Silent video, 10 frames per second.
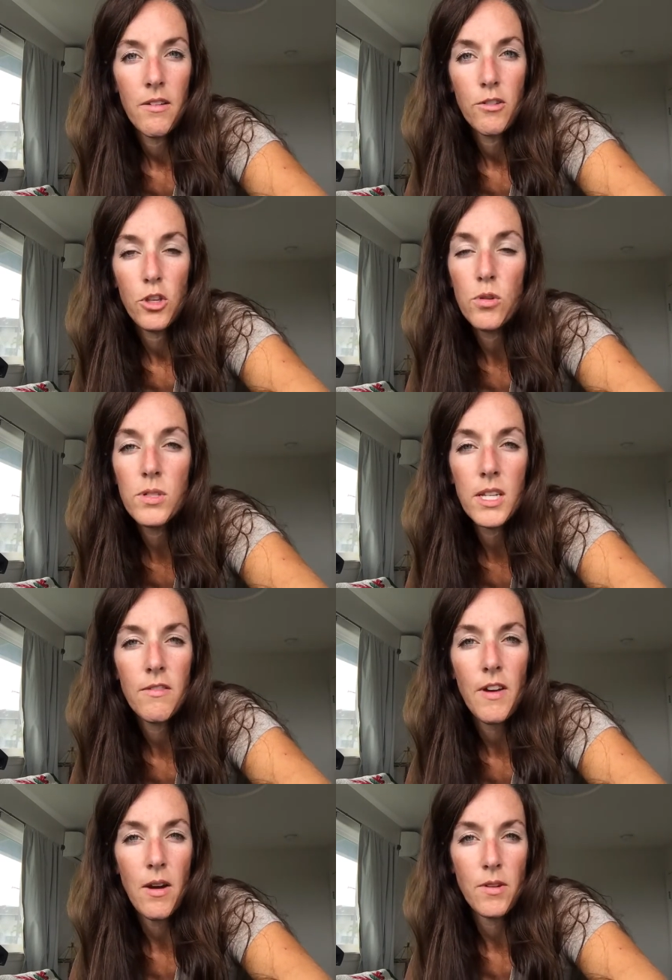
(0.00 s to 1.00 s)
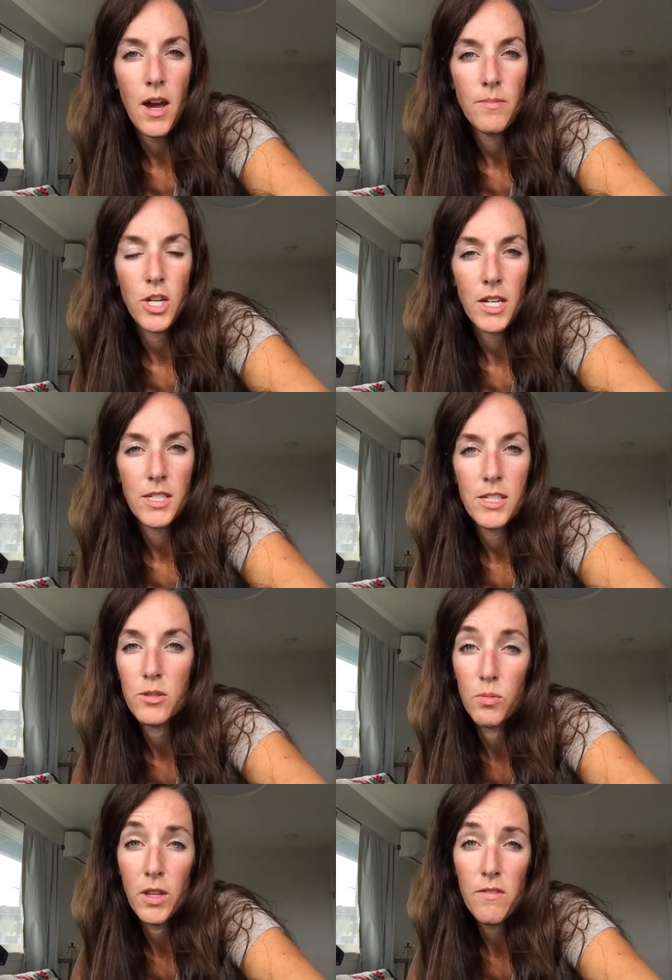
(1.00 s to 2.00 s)
using found objects.
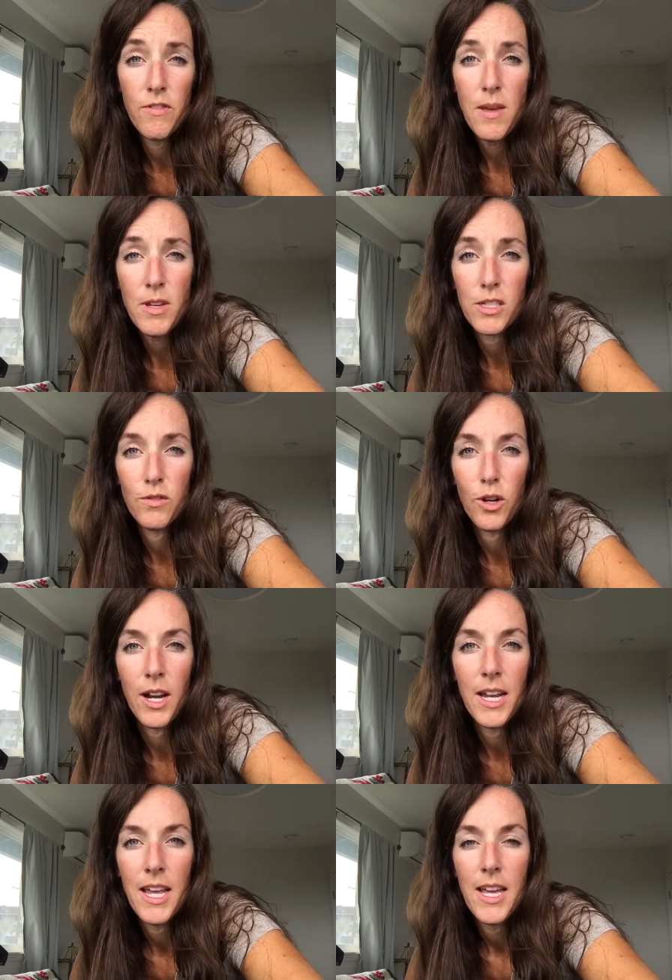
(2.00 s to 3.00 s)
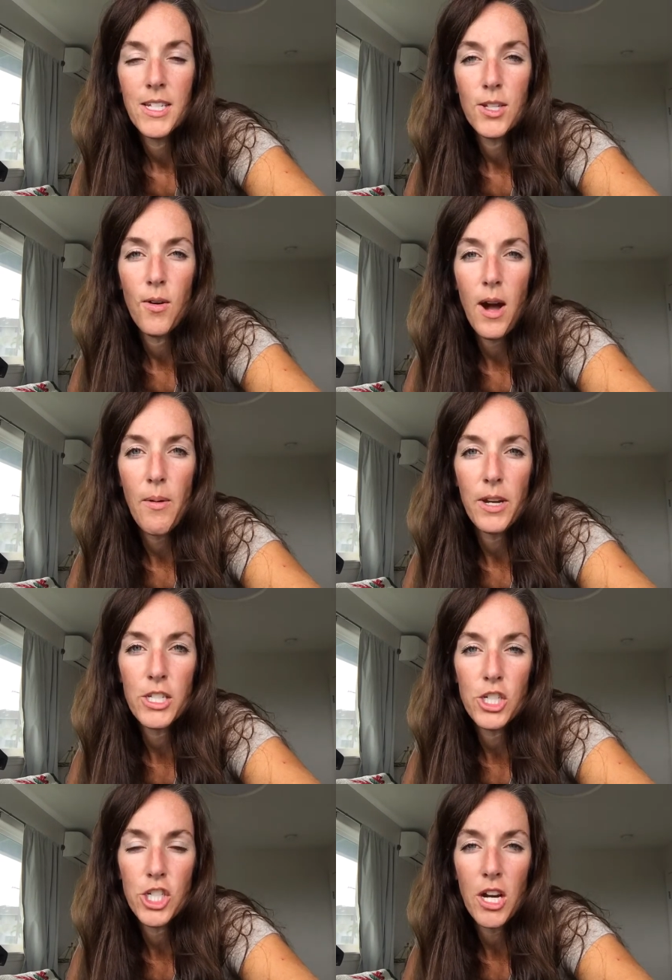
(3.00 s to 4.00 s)
He's really famous for it. So I wanted
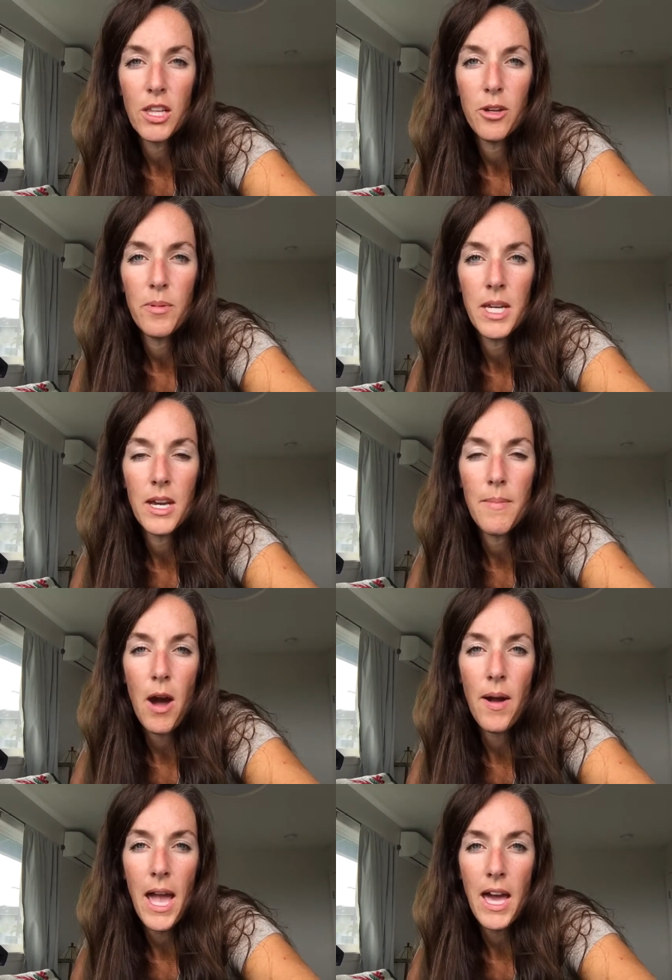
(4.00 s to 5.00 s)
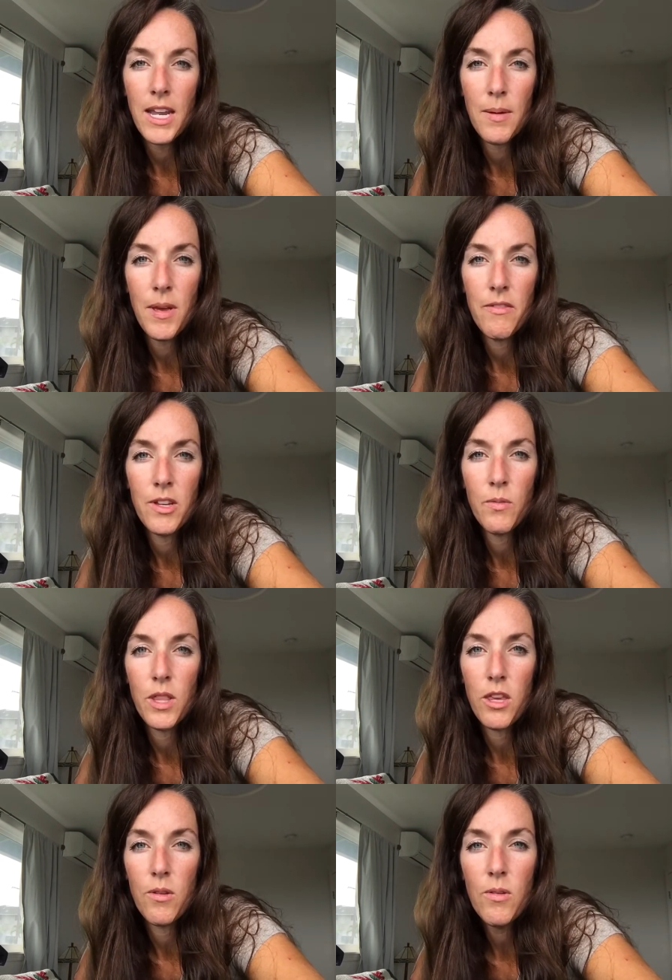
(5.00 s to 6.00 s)
to share a little bit about Hanoch Piven
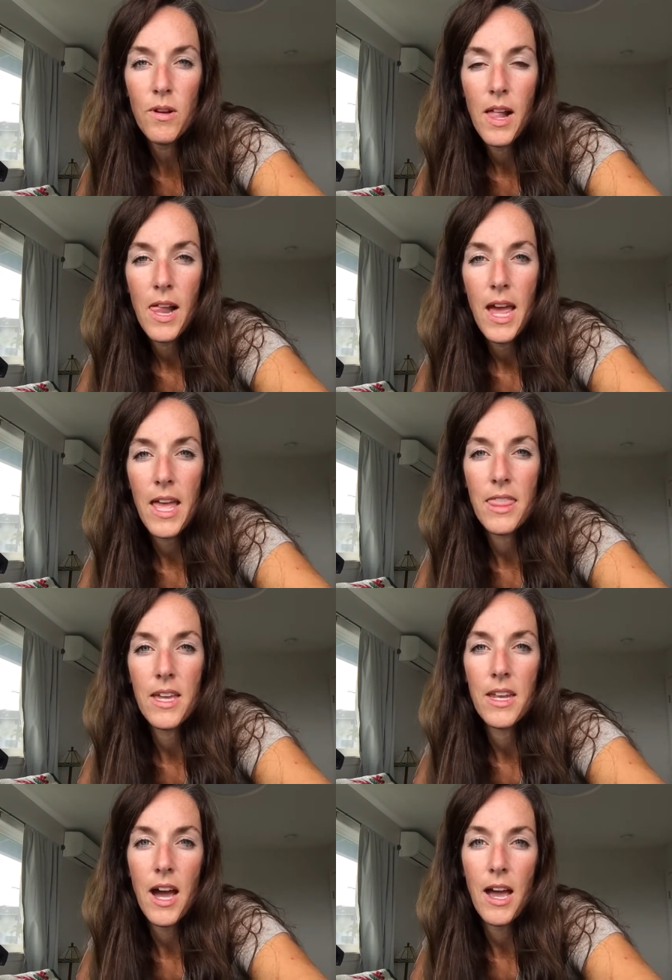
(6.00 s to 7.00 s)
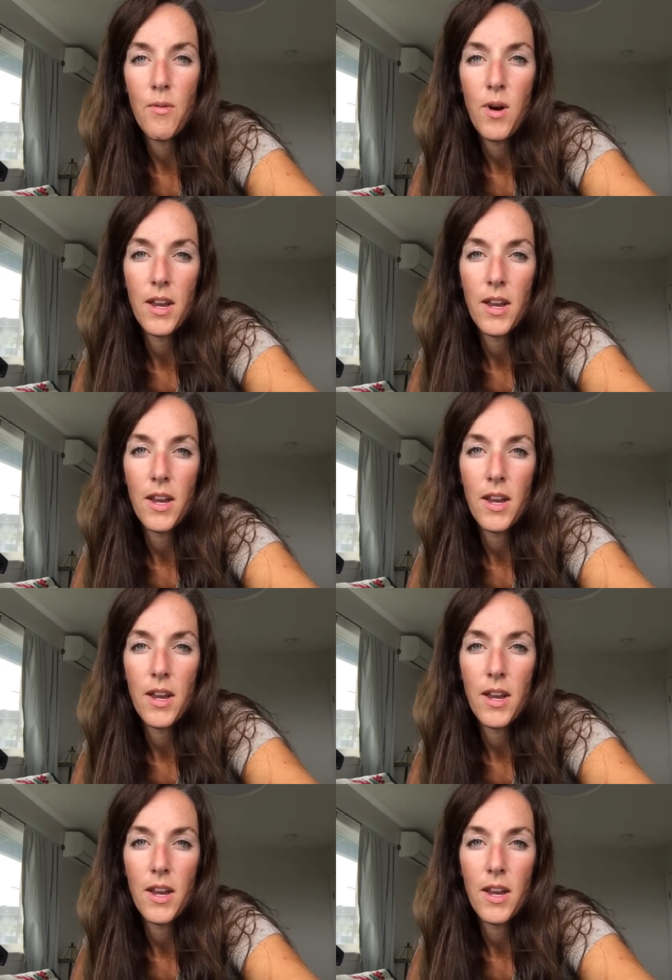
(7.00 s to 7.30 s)
with you, and then I want